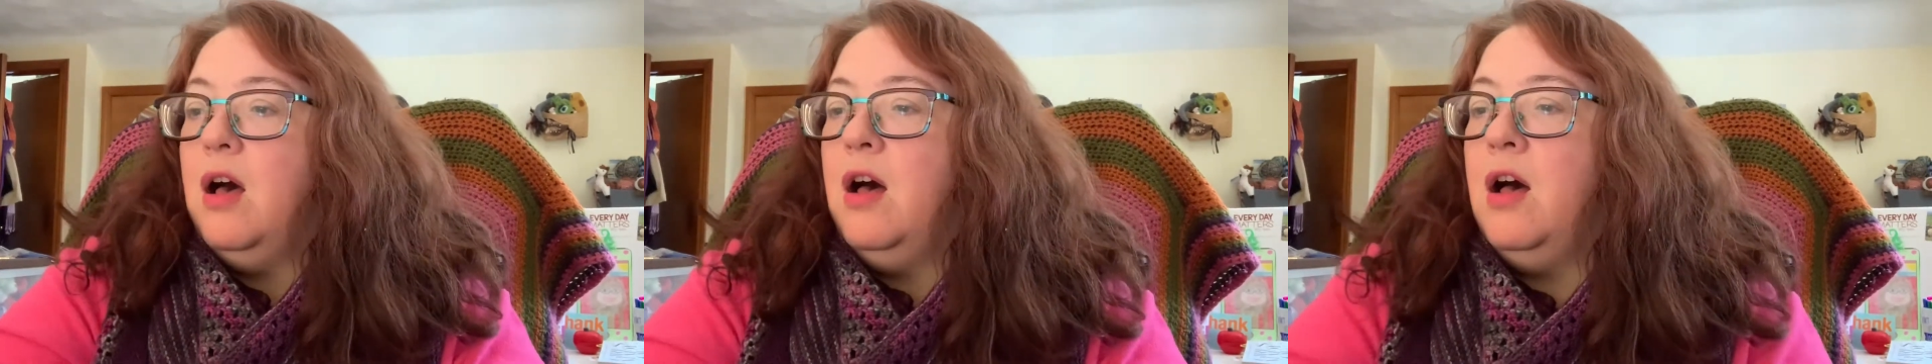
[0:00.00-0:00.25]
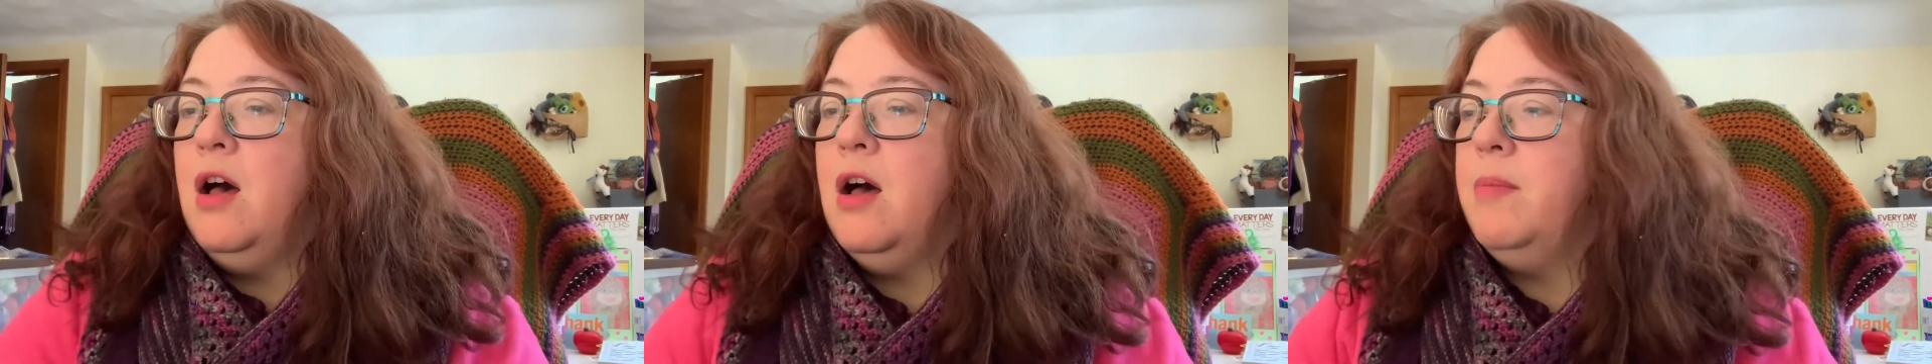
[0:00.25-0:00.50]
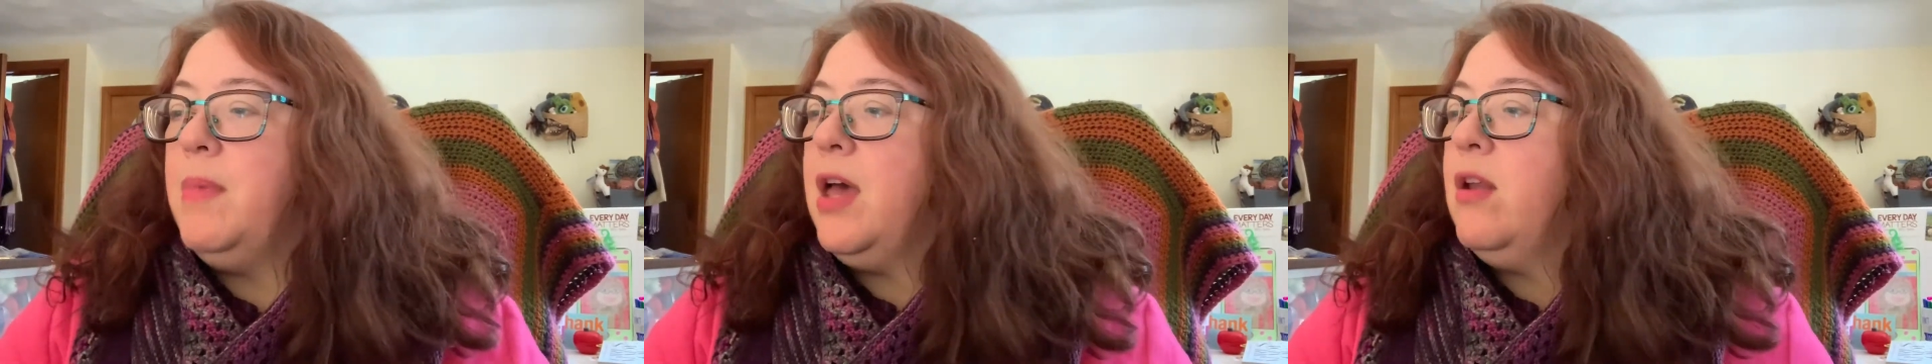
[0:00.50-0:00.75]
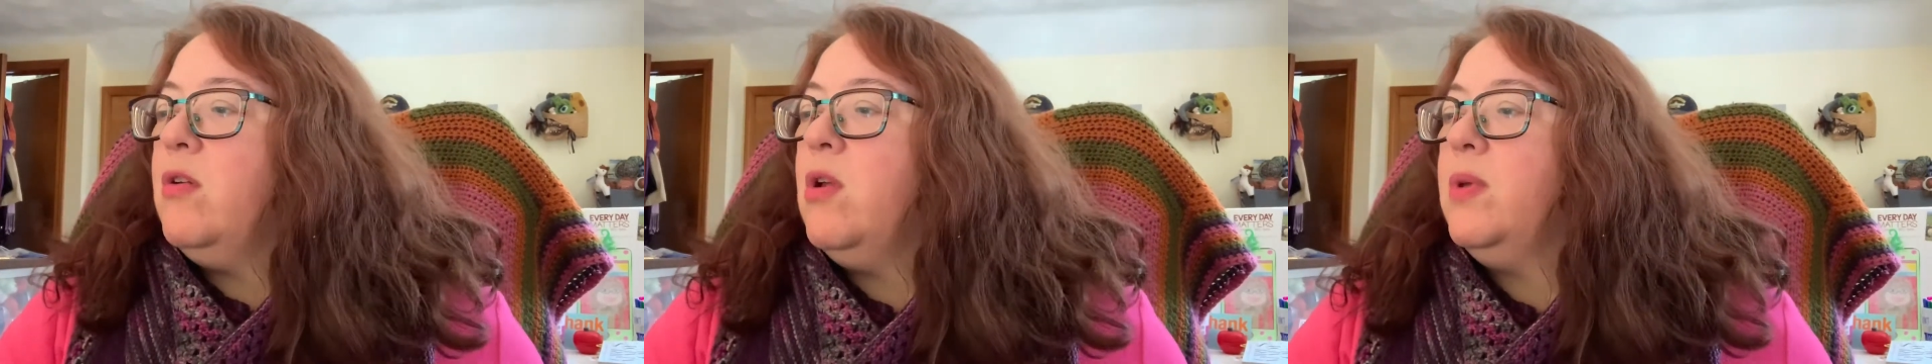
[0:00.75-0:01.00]
I
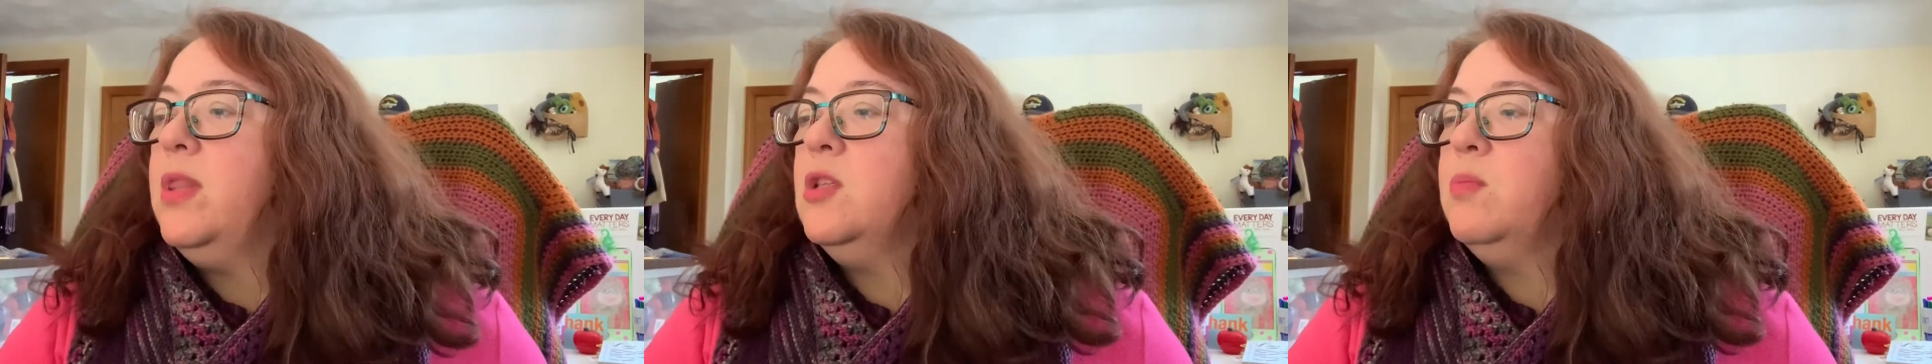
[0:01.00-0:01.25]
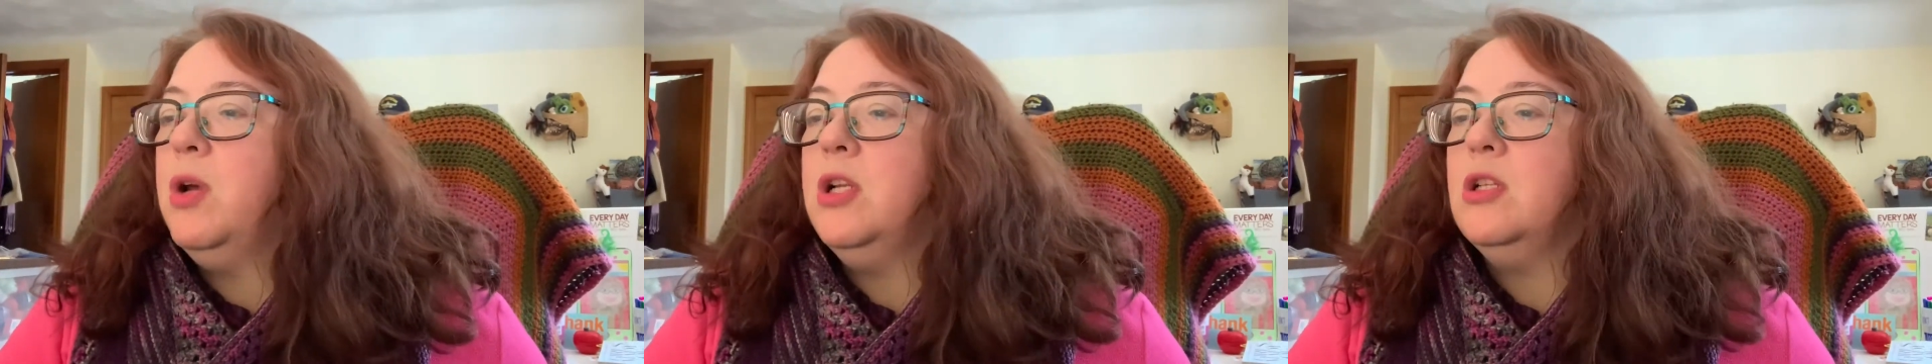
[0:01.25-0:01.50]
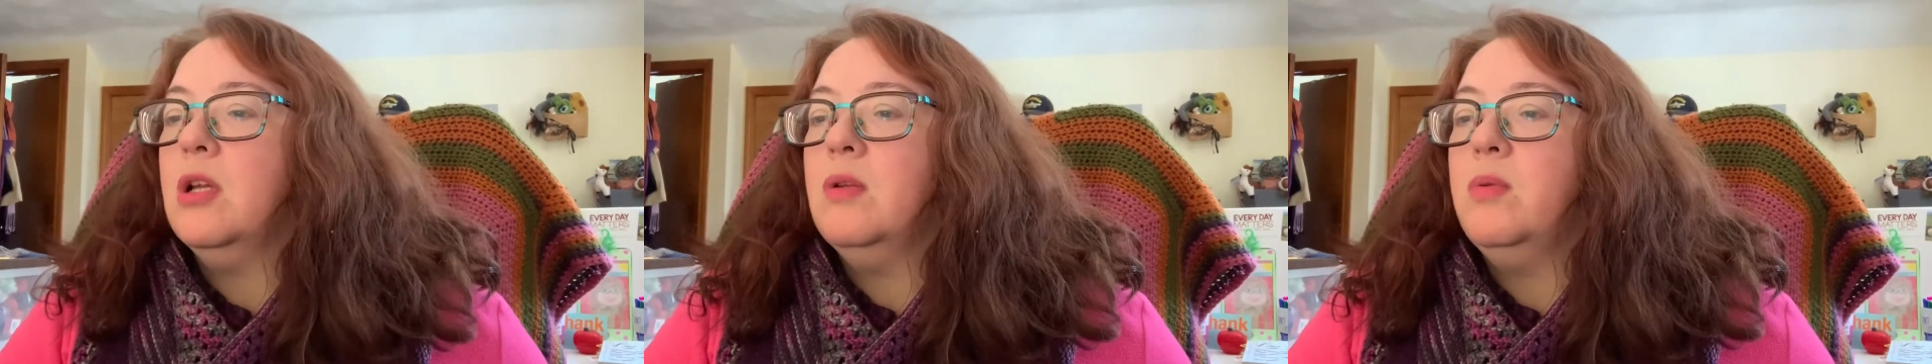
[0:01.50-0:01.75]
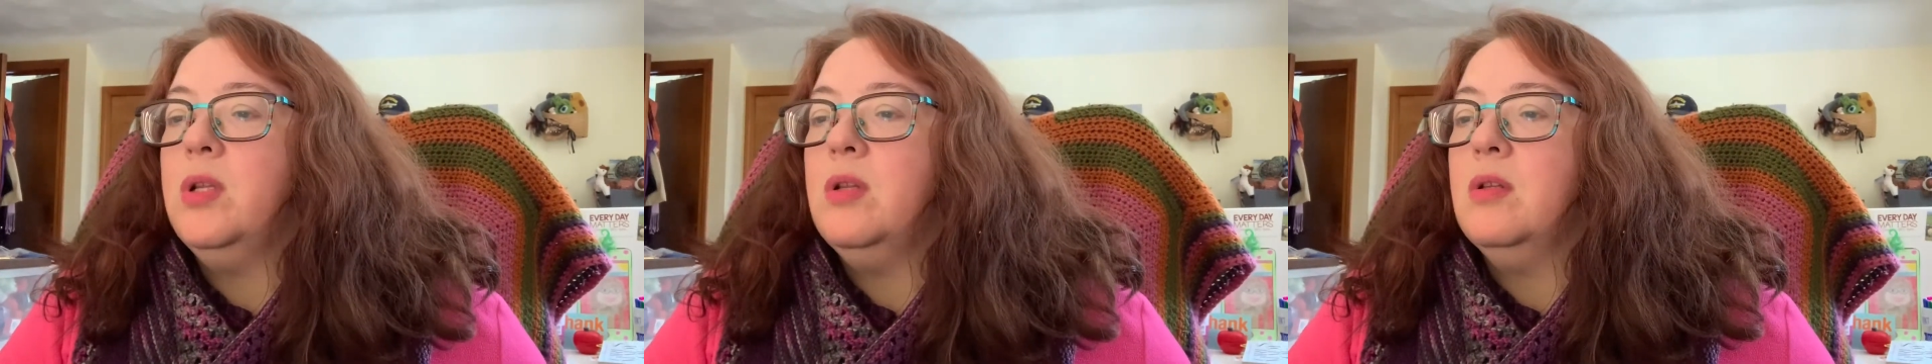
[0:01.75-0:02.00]
don't know what this project,
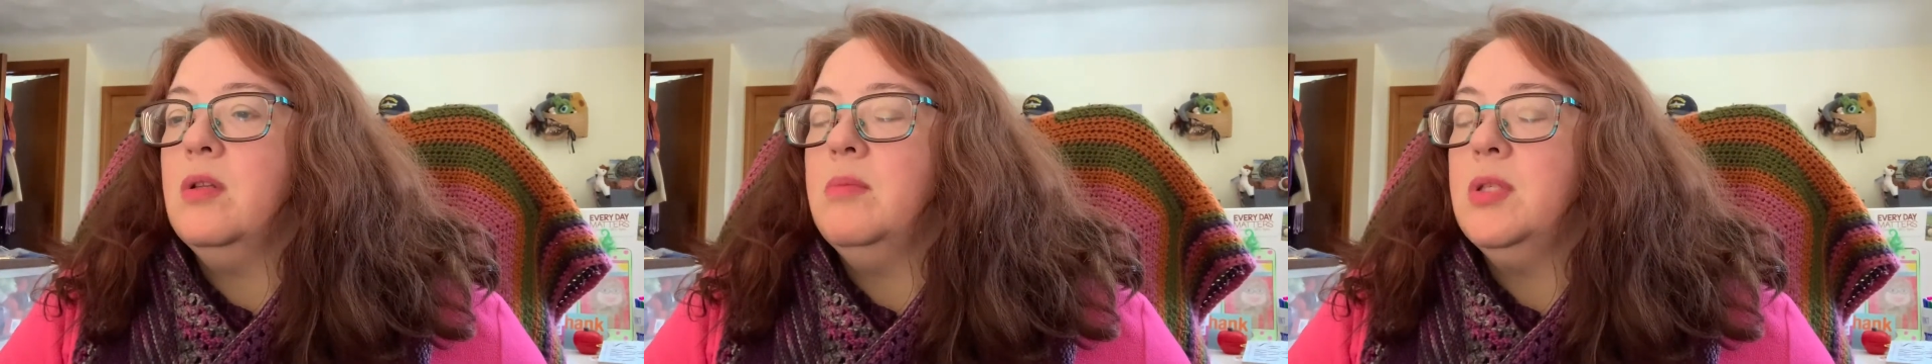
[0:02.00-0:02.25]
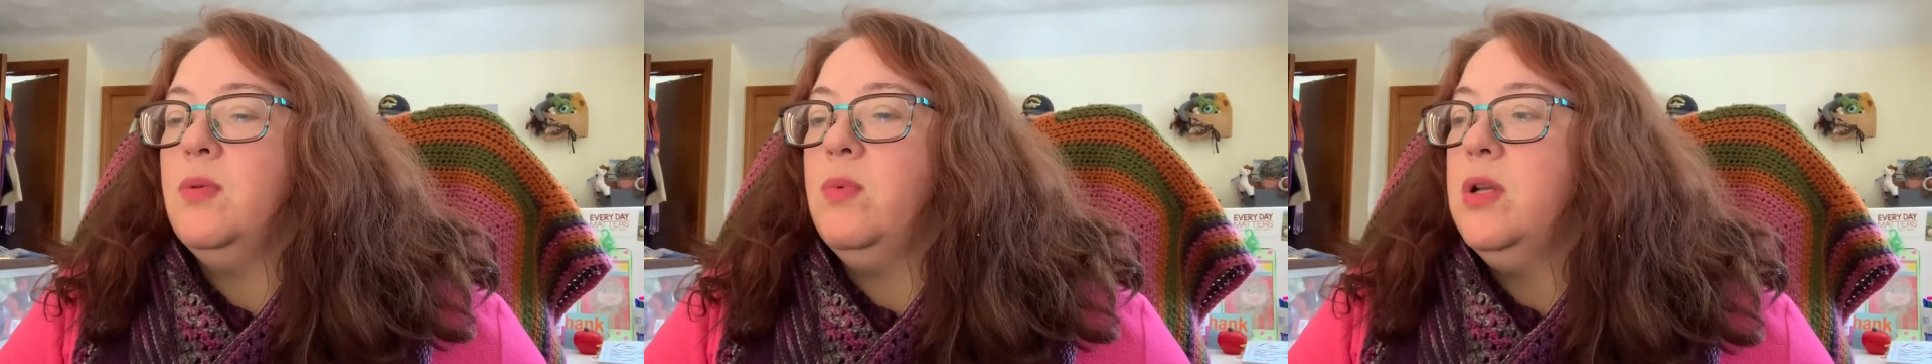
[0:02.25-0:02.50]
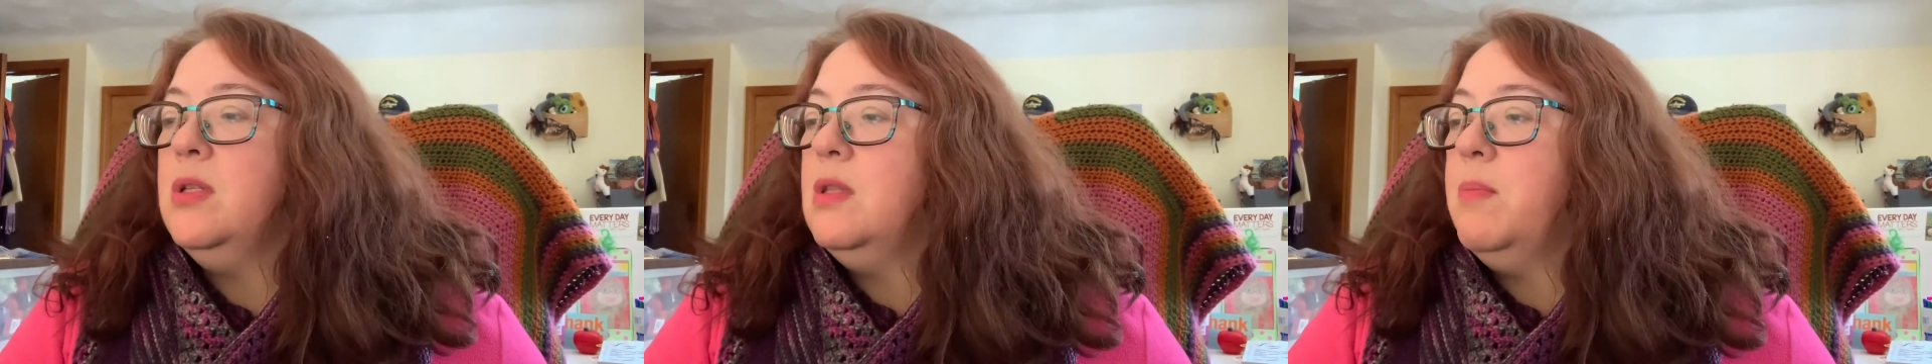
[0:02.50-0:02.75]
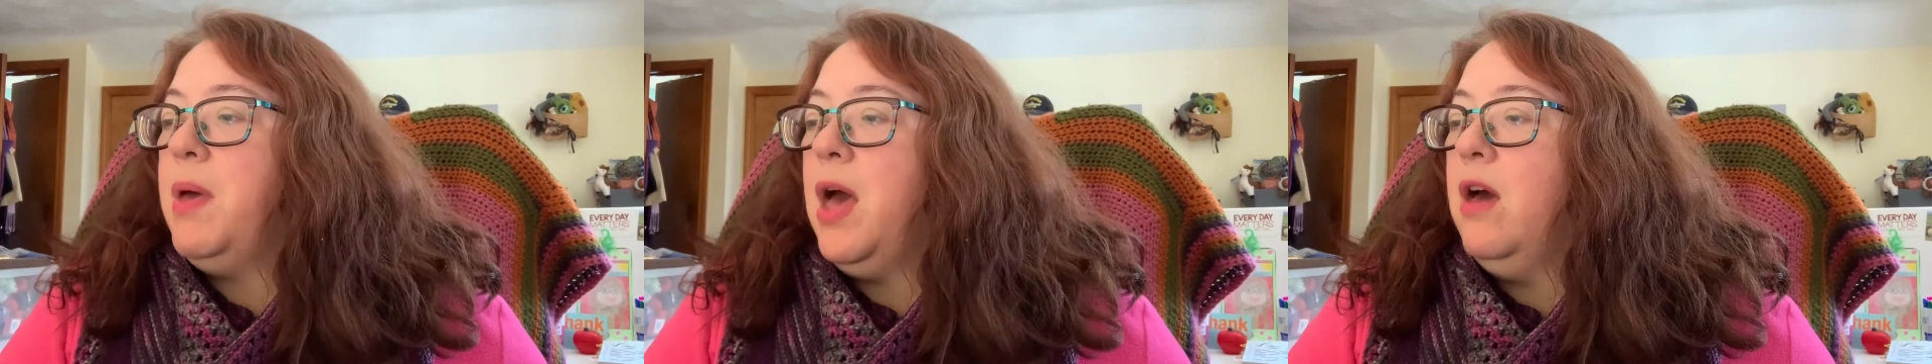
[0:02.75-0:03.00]
let's see, what is
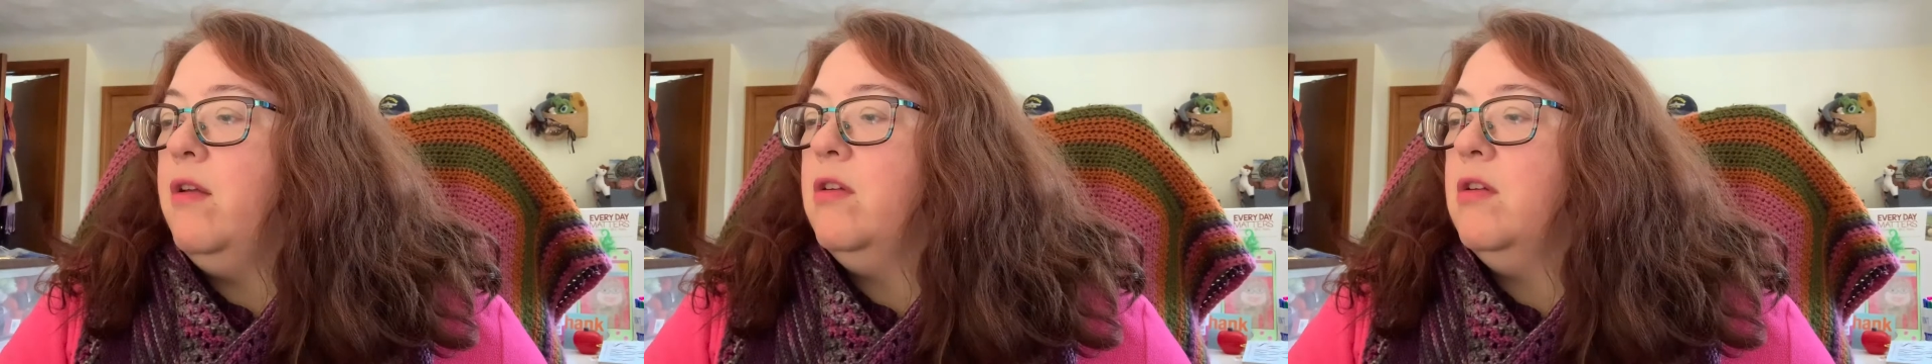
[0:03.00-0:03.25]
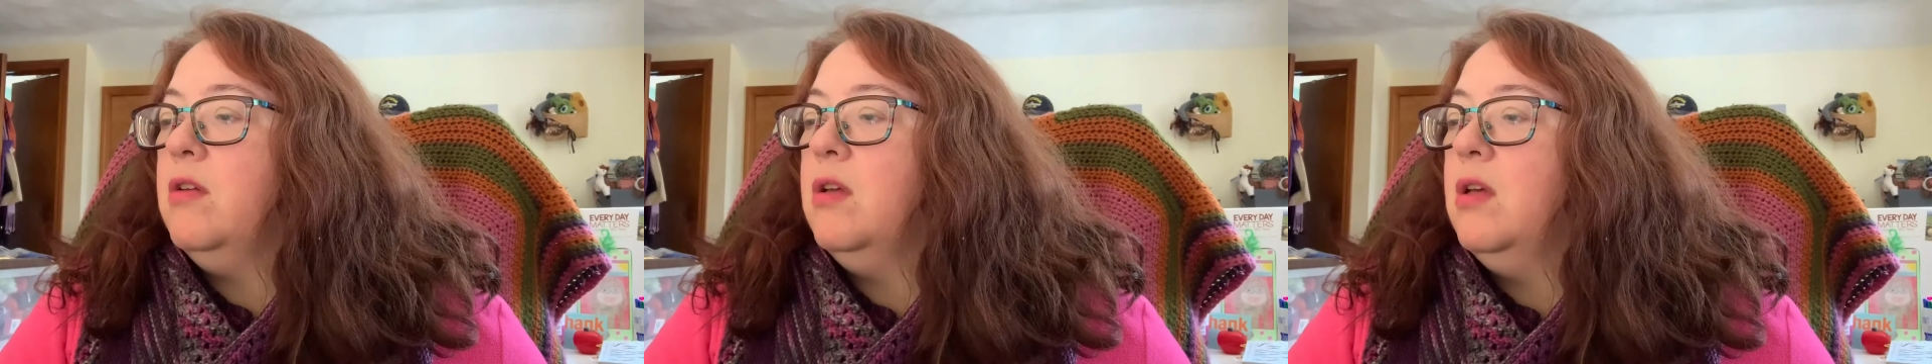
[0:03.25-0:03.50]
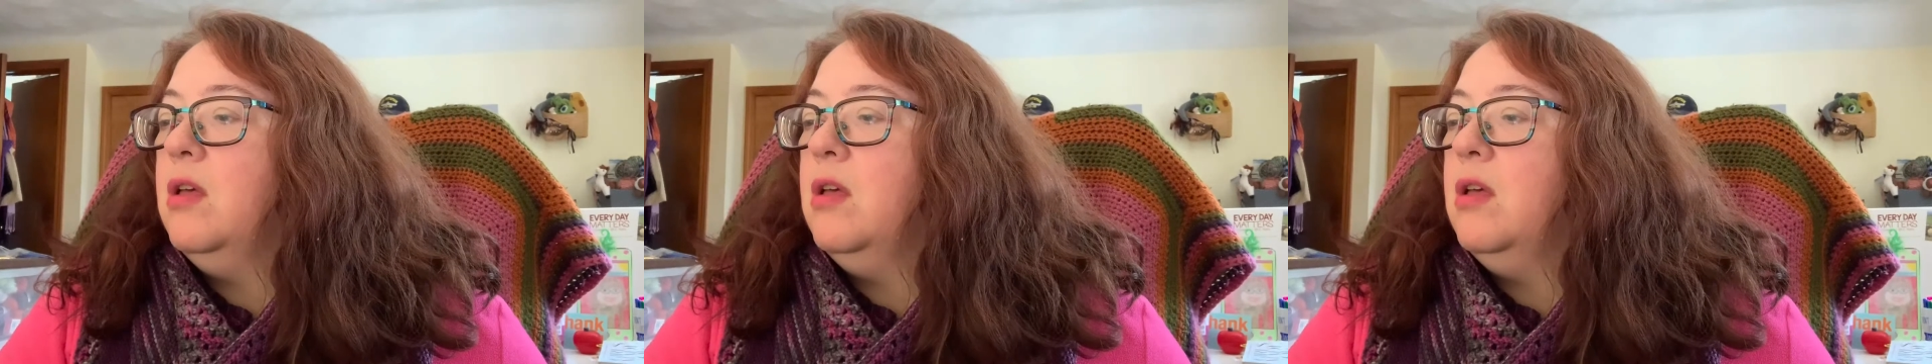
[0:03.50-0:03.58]
the pattern?